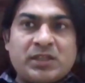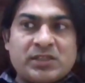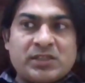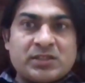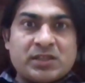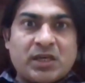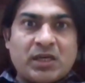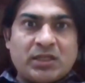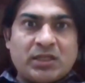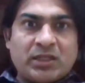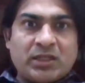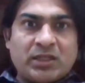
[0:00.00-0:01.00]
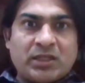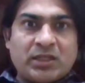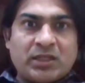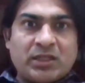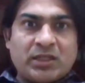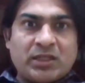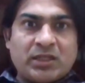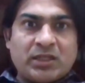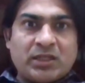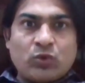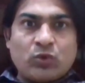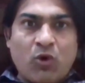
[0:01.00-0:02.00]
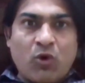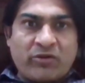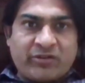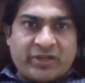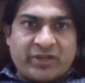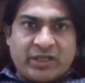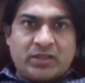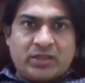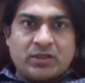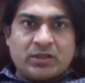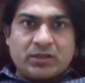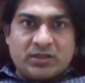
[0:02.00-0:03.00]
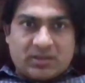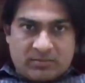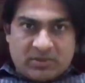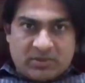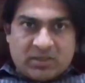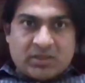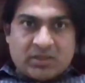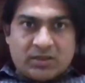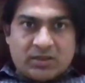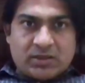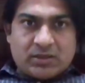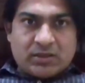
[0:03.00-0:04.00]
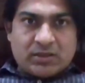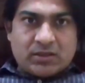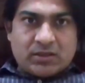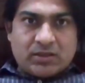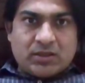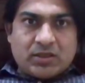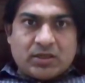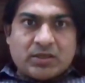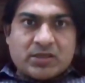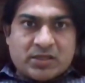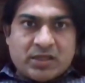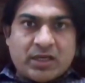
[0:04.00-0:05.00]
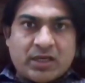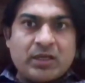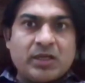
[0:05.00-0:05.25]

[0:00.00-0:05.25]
he is not able to contract his muscles. Understand?